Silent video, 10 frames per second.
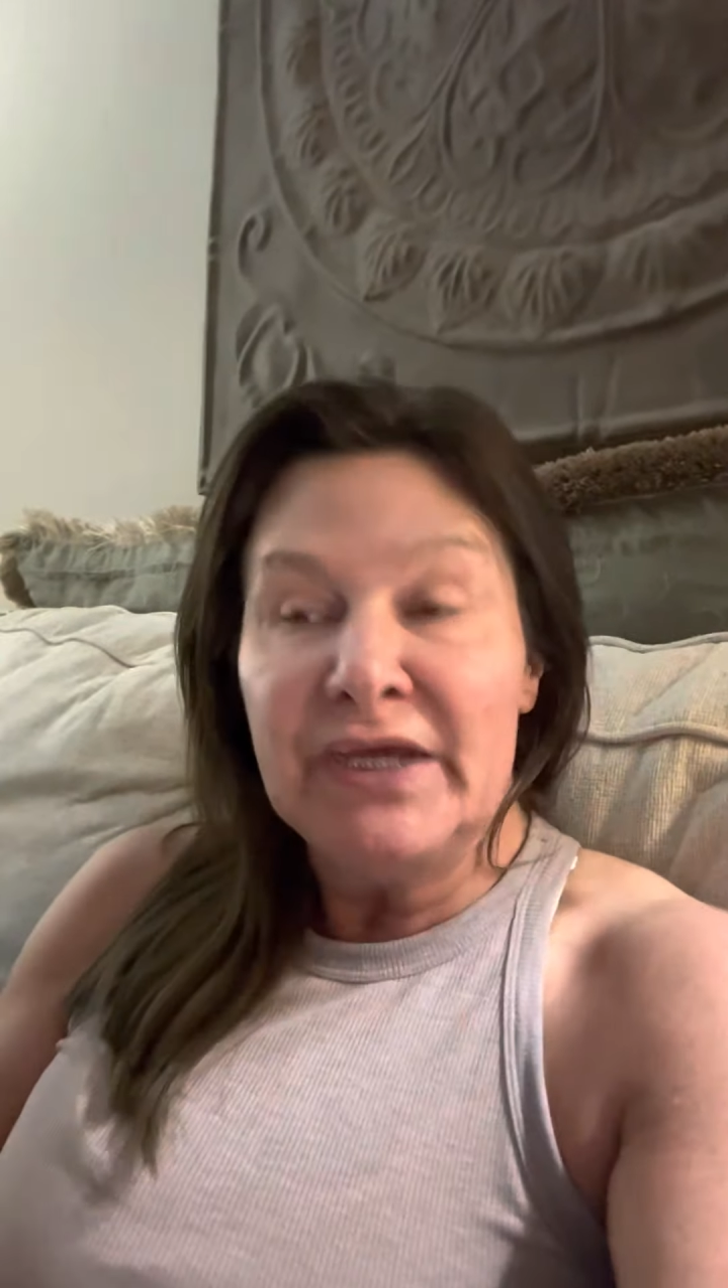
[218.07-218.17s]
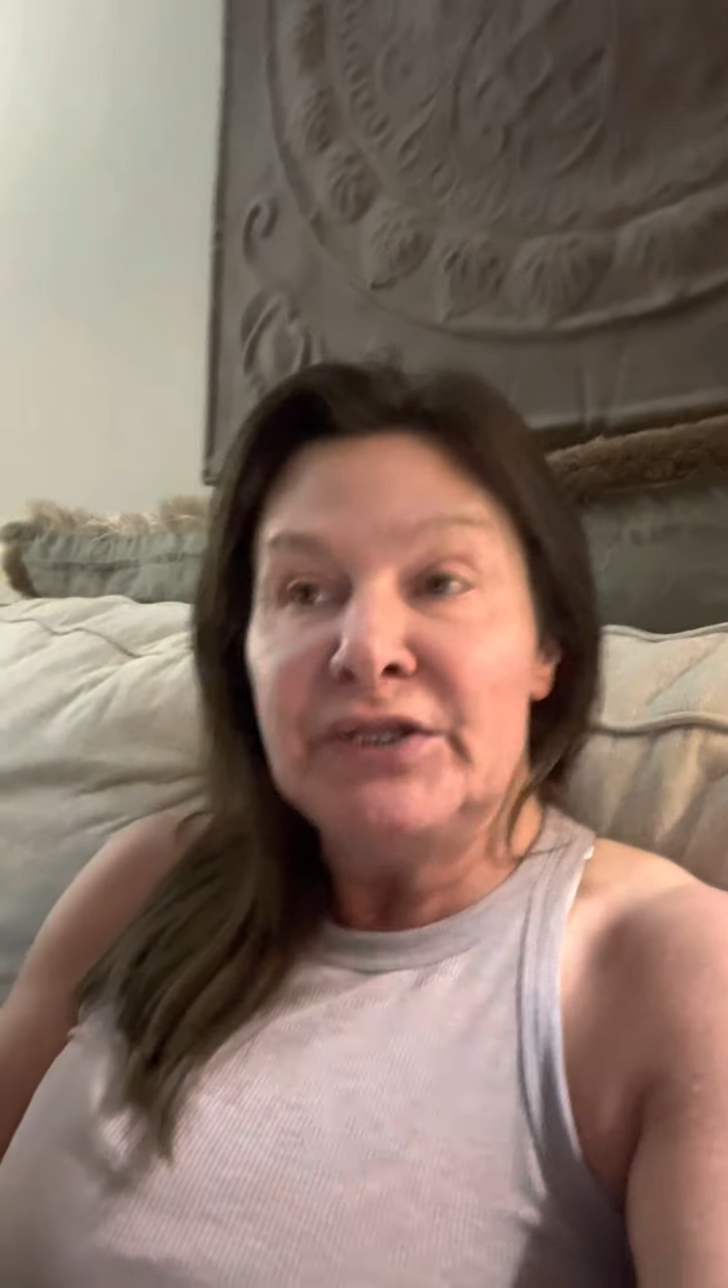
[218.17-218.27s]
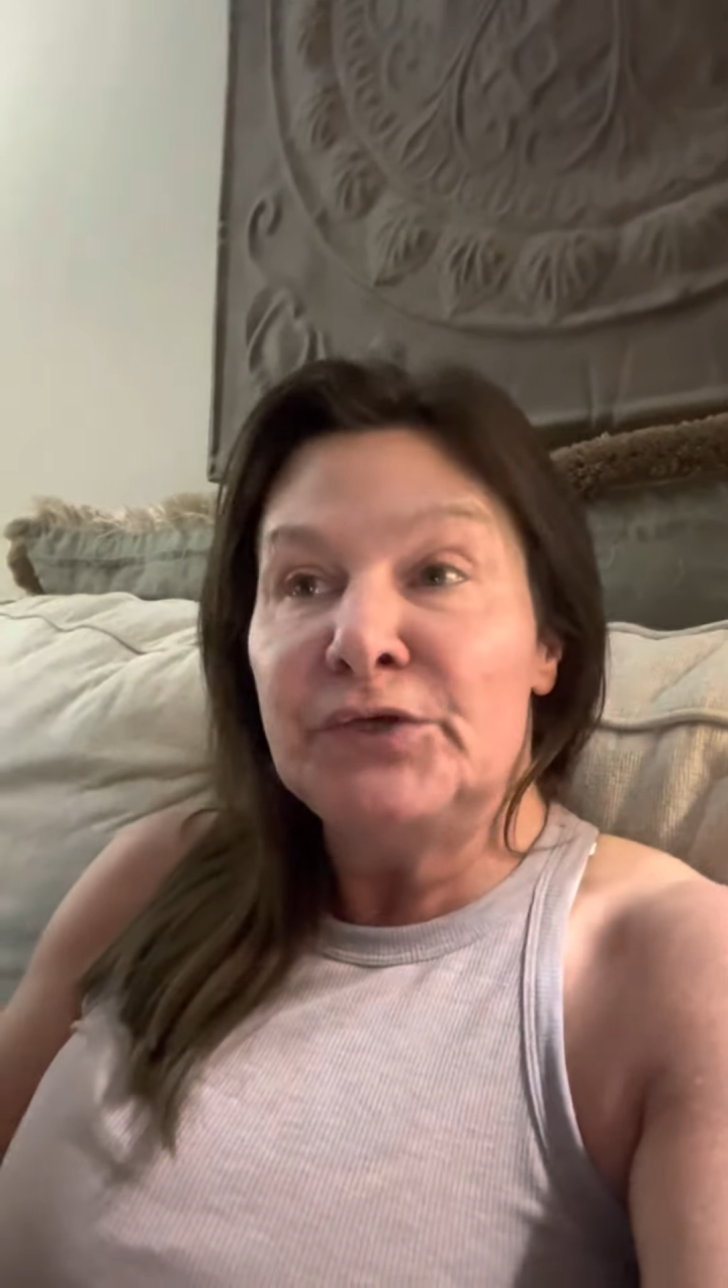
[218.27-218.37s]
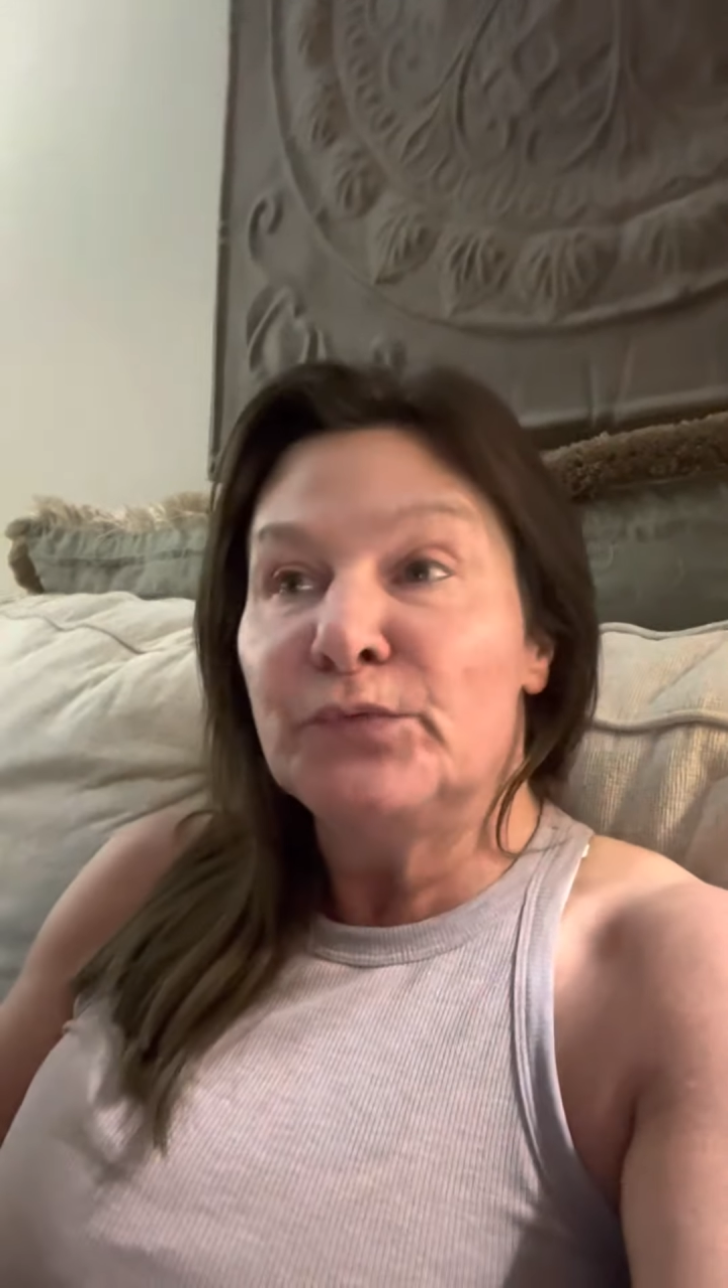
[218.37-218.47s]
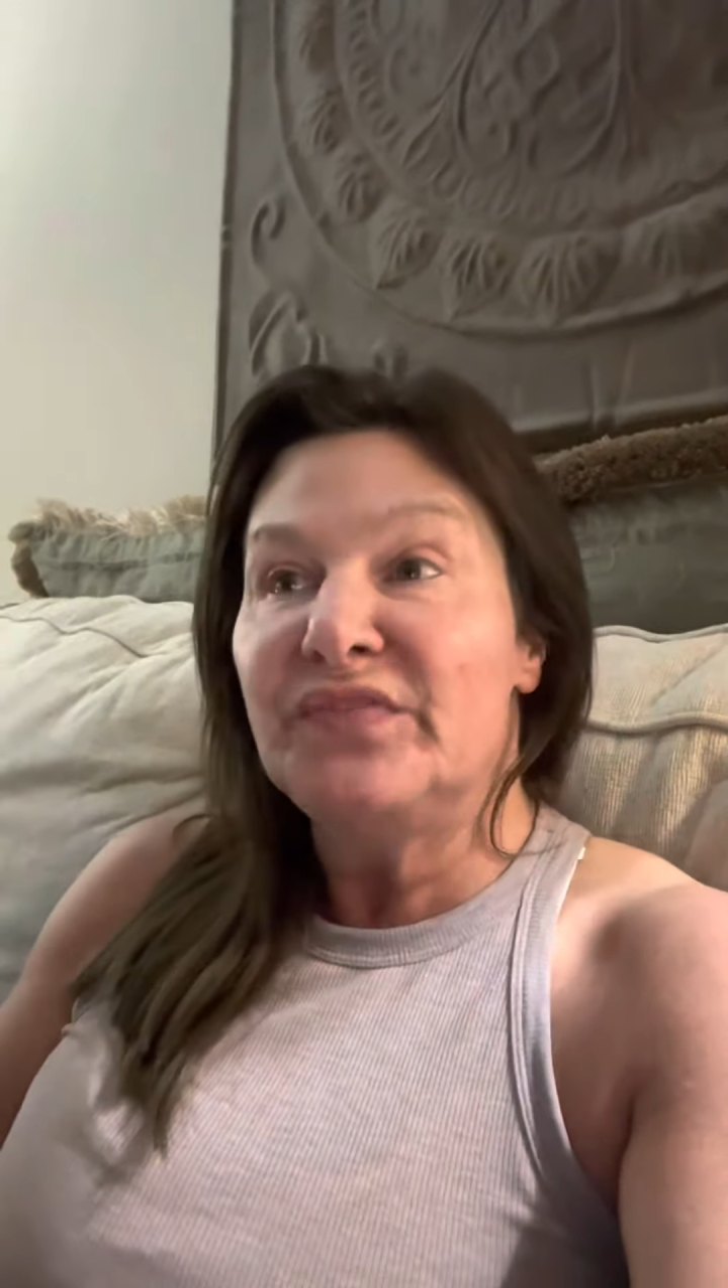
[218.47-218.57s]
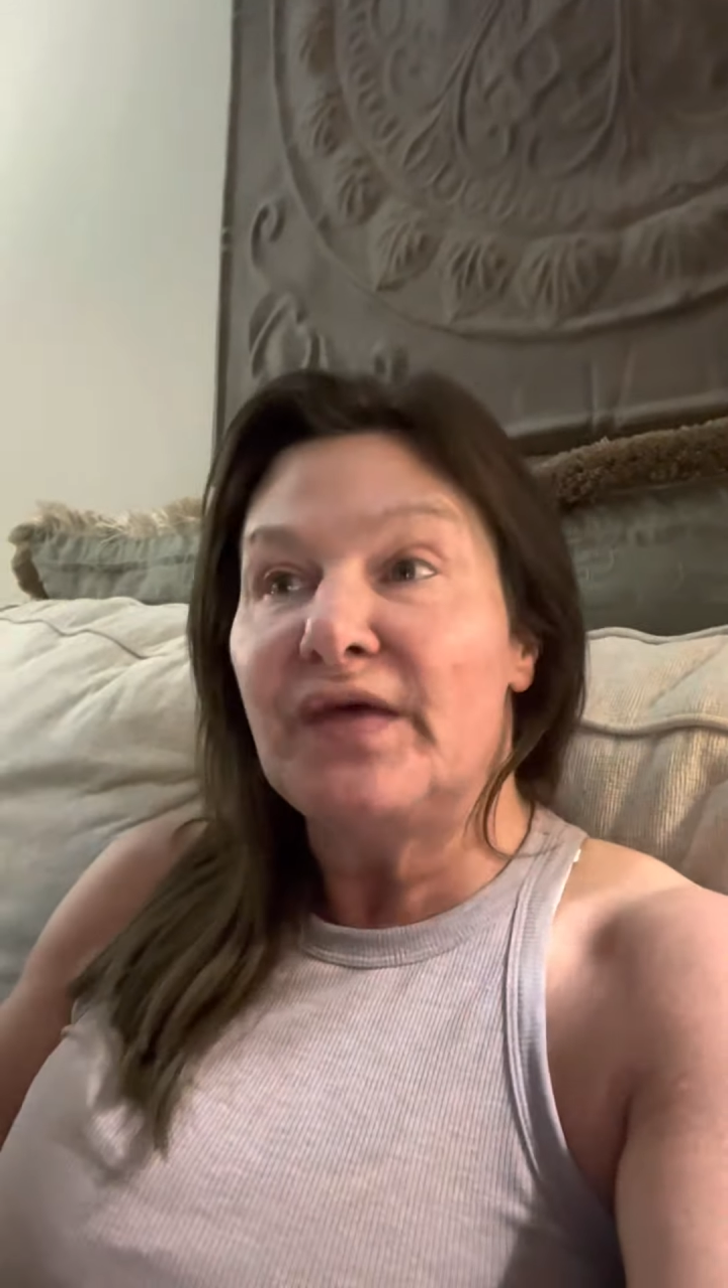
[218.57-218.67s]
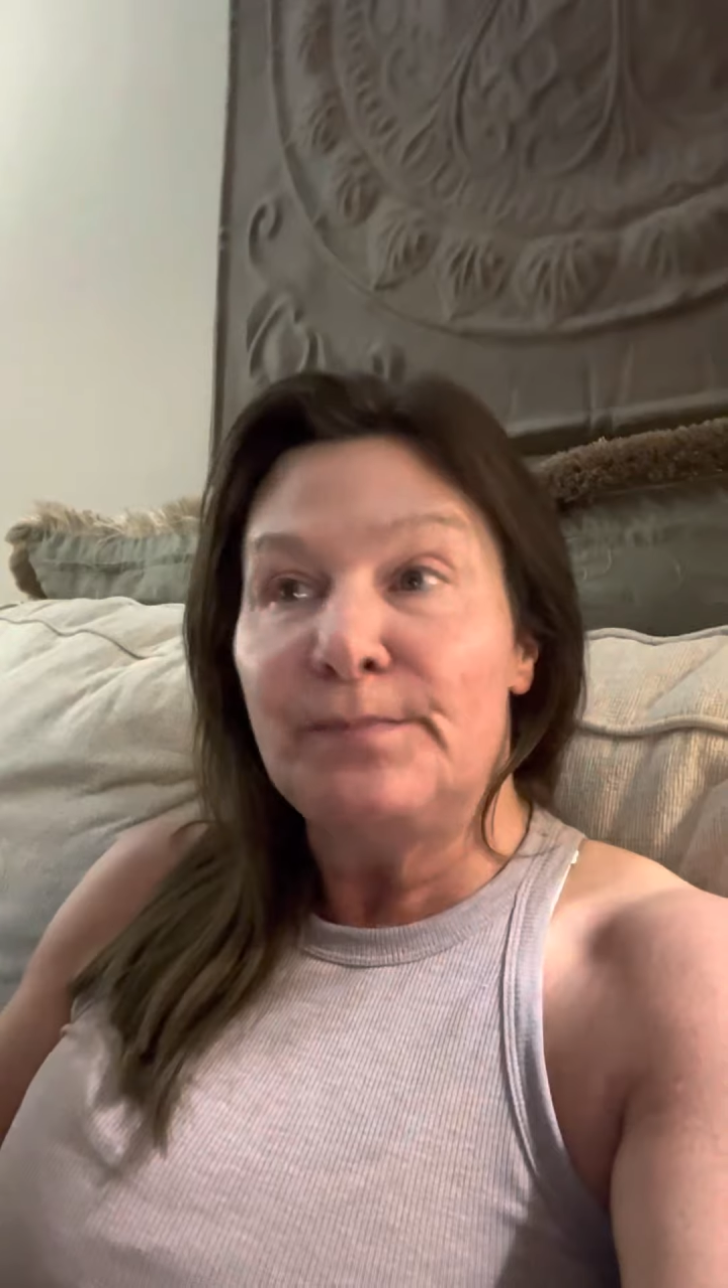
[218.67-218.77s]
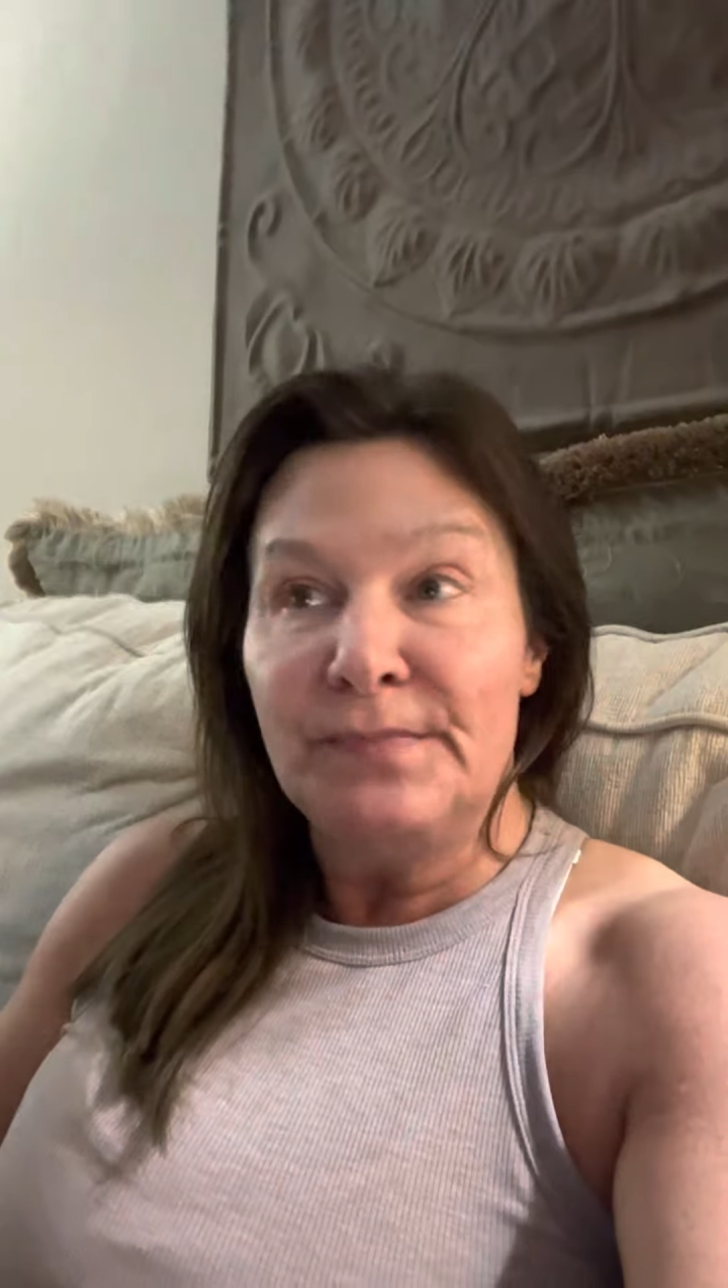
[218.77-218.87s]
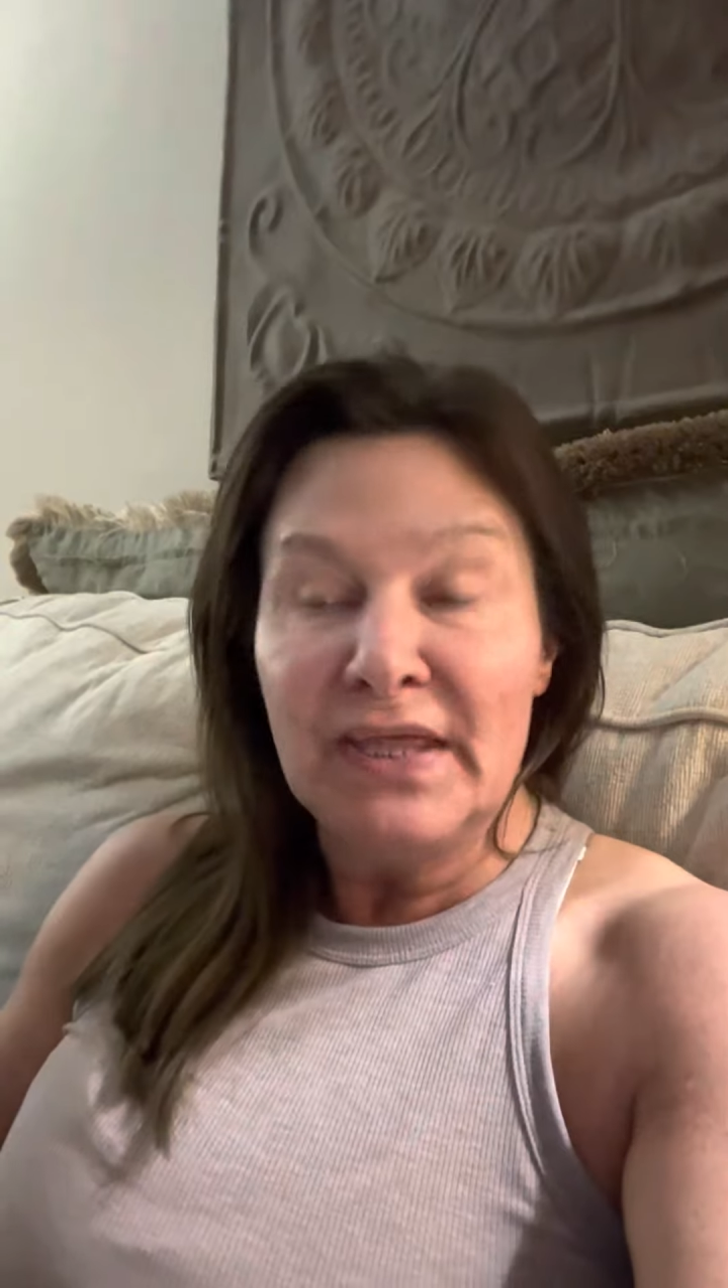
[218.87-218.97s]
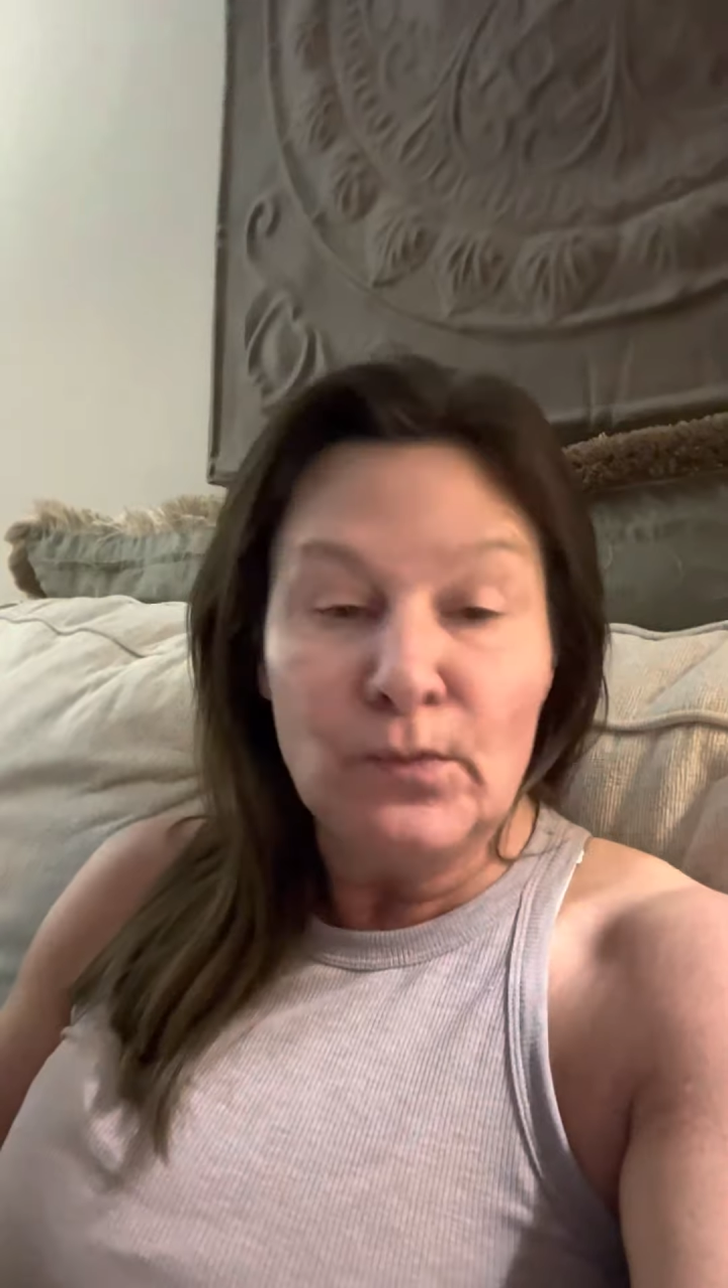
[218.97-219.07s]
knew what they meant